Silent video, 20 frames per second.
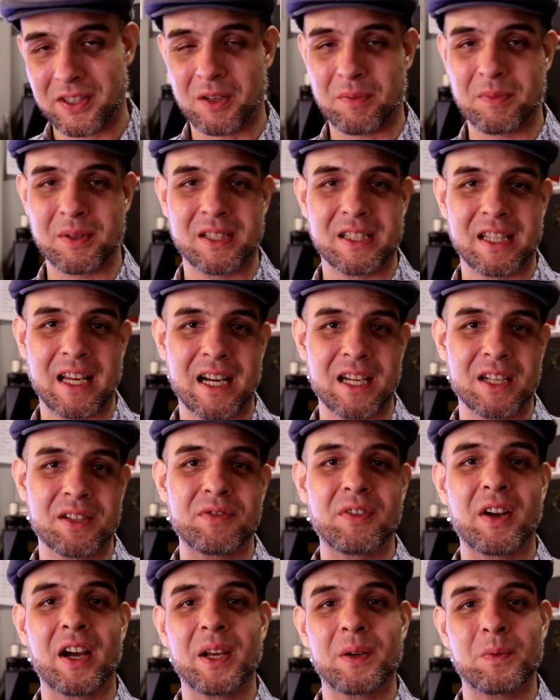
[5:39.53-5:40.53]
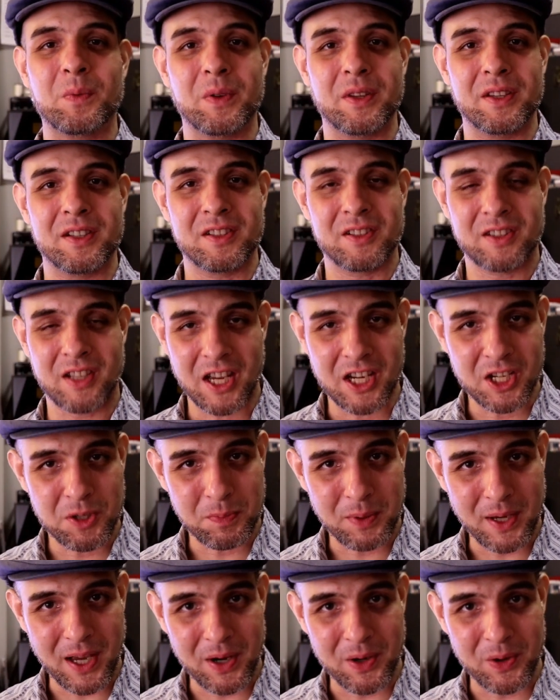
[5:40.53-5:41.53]
They'll be satisfied with a
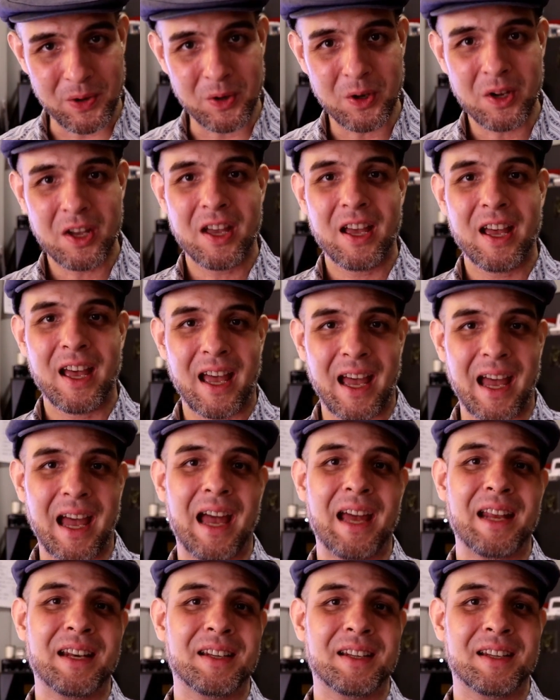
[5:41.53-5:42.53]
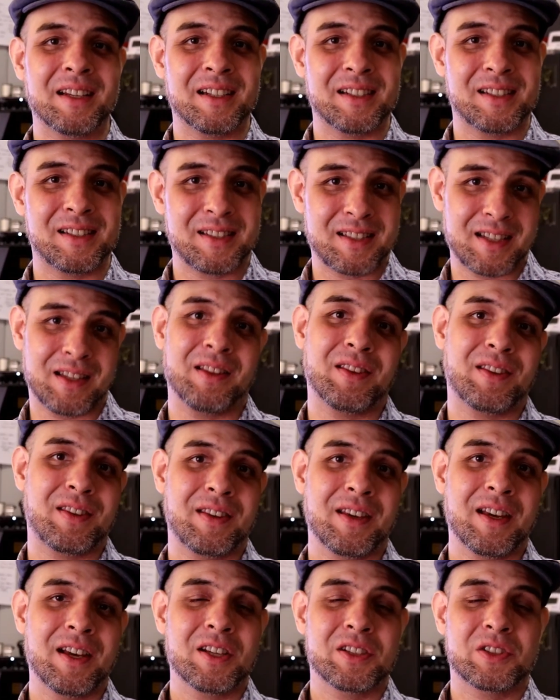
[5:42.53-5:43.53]
stage piano and a synth.